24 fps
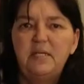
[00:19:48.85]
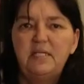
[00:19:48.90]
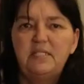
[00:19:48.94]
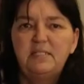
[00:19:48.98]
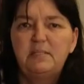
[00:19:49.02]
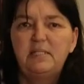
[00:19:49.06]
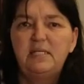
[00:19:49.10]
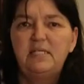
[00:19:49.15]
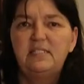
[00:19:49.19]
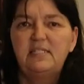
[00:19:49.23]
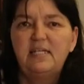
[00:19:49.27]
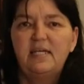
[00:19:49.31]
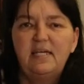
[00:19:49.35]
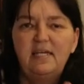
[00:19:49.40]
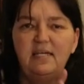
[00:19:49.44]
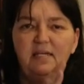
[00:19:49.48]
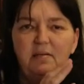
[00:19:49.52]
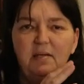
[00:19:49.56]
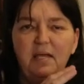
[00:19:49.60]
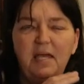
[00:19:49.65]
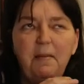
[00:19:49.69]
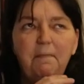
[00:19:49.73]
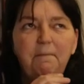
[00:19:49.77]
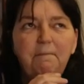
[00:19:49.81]

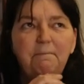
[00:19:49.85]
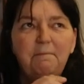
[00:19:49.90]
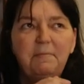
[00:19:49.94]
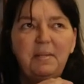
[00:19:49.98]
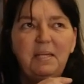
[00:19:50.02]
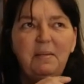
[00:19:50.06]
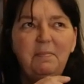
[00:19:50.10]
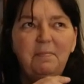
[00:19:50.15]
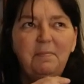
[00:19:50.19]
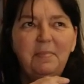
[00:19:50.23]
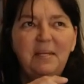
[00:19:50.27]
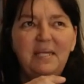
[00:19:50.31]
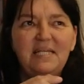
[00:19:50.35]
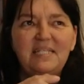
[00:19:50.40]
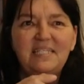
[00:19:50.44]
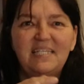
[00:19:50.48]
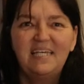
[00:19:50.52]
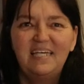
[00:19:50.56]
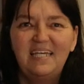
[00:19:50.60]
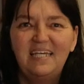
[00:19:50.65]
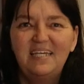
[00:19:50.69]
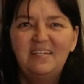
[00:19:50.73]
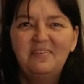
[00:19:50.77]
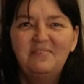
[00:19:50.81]

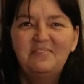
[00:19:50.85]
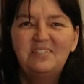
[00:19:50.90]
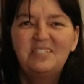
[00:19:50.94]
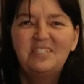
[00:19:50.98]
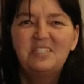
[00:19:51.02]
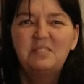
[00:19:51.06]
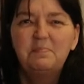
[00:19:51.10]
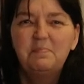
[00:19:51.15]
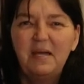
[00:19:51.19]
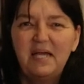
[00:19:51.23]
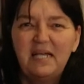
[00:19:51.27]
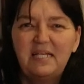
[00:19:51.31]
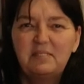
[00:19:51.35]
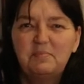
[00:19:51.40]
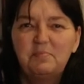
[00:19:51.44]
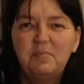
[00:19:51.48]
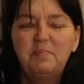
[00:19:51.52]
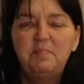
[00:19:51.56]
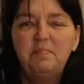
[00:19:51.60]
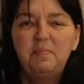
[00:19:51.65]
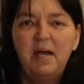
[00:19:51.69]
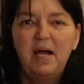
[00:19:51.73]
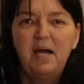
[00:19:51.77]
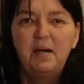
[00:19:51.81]
MPPT, which is
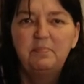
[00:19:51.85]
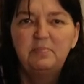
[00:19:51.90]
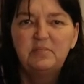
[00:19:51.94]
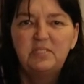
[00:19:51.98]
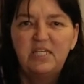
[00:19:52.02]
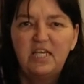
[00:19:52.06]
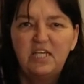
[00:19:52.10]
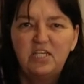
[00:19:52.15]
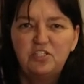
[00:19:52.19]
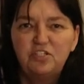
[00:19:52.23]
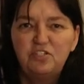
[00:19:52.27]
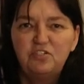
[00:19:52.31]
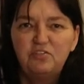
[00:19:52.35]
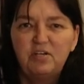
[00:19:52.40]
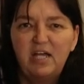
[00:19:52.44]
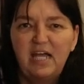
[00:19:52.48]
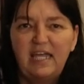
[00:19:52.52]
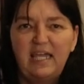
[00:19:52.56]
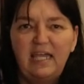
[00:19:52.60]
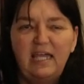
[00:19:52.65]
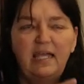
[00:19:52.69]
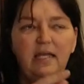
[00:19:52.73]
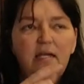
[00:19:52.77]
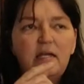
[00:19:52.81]
maximum power protection
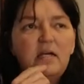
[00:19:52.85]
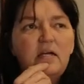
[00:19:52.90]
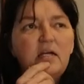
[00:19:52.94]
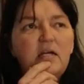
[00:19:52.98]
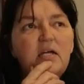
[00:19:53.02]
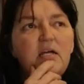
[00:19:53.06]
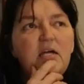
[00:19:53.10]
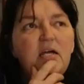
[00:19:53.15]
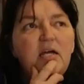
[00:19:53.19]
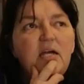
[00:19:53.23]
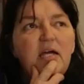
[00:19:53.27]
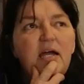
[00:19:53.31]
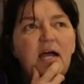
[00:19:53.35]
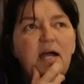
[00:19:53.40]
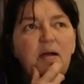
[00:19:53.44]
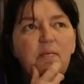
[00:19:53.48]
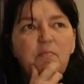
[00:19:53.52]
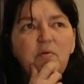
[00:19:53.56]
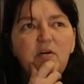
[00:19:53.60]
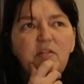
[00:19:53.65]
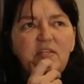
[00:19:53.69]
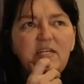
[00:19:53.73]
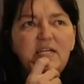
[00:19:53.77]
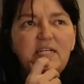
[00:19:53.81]
tracking. And
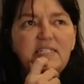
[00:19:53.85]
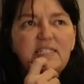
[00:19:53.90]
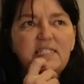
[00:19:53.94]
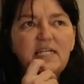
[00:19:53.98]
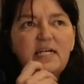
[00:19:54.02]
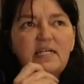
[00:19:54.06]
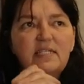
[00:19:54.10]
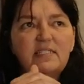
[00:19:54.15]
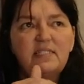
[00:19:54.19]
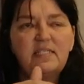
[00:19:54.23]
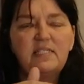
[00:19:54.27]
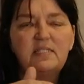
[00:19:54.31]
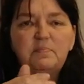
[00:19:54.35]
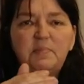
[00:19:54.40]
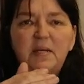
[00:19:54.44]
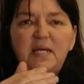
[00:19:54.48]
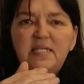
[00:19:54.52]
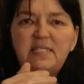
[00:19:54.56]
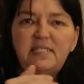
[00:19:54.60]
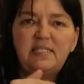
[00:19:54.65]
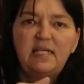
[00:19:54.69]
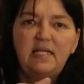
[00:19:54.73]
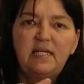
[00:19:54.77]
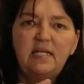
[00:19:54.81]
what that does is,
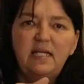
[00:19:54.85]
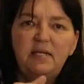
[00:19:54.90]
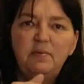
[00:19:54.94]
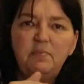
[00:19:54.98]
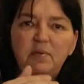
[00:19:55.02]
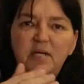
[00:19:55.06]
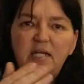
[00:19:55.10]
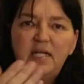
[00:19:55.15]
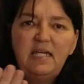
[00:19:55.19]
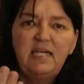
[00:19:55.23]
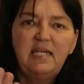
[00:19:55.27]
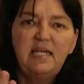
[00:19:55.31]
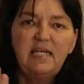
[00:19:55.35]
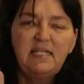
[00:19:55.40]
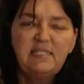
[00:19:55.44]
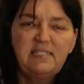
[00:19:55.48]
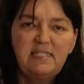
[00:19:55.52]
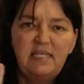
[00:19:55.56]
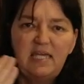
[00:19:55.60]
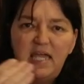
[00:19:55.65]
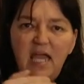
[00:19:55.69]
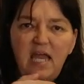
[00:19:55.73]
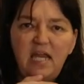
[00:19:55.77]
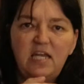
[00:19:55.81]
basically, it gets
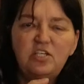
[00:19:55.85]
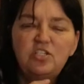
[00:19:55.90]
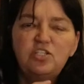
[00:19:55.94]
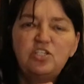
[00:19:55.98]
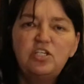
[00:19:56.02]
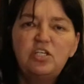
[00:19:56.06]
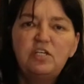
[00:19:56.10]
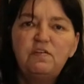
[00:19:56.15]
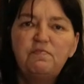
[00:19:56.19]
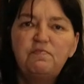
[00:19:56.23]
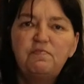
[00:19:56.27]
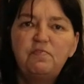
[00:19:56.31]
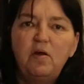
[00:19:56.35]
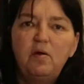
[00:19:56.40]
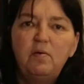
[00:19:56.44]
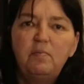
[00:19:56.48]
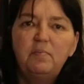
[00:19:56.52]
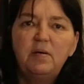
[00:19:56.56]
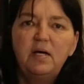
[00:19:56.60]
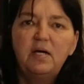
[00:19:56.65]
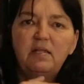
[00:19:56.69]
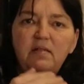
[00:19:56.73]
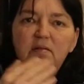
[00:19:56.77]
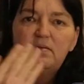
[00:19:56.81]
the energy
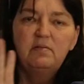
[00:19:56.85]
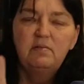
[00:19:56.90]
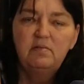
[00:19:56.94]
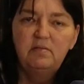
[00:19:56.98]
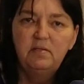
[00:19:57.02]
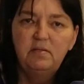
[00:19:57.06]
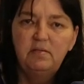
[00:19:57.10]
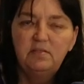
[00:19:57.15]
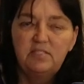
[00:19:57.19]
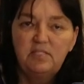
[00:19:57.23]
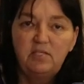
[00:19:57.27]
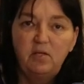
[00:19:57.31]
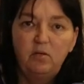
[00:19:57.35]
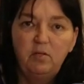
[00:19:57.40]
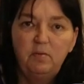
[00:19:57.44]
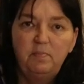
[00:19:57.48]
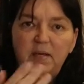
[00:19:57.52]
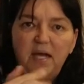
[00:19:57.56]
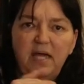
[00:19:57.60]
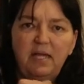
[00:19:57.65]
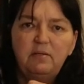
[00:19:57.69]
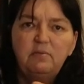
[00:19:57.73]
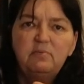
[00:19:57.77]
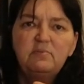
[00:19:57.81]
from the solar
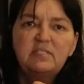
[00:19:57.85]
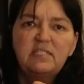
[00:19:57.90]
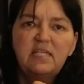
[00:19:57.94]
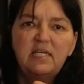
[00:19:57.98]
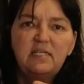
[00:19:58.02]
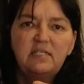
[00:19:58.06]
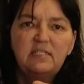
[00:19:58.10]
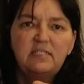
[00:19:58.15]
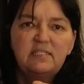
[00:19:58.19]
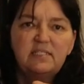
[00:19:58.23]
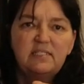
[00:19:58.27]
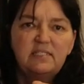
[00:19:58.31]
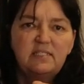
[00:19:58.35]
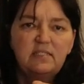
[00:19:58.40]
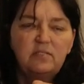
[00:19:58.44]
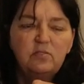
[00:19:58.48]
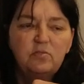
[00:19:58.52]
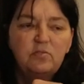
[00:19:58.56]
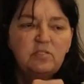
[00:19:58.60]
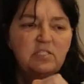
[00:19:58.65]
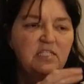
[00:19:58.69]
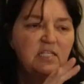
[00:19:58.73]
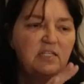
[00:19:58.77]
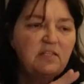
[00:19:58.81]
panels, and it
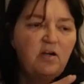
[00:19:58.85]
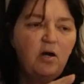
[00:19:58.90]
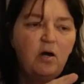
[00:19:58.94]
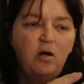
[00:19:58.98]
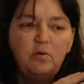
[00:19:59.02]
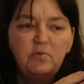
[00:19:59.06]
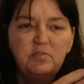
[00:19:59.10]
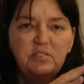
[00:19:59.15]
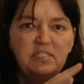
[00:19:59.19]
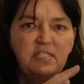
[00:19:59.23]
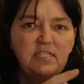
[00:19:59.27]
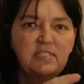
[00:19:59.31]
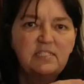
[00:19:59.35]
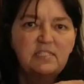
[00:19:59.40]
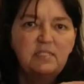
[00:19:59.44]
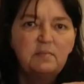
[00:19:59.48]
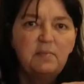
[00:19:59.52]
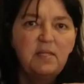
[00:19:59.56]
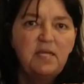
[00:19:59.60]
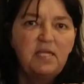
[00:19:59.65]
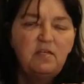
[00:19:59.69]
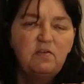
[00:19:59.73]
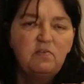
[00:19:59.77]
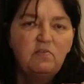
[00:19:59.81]
looks at the whole
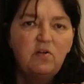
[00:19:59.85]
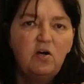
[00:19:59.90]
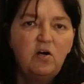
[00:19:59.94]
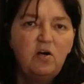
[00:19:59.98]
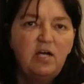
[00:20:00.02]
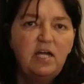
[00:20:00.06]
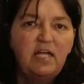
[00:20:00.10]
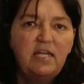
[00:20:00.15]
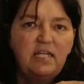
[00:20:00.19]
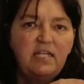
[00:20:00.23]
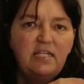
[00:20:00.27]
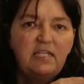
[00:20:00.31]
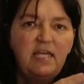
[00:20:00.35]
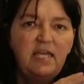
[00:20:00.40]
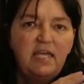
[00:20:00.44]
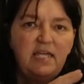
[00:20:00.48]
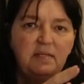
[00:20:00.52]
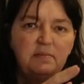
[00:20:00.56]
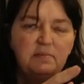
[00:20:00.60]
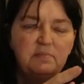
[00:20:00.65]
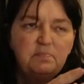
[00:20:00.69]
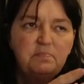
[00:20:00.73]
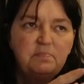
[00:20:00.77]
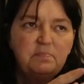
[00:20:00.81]
system that you've got, and
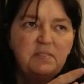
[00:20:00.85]
it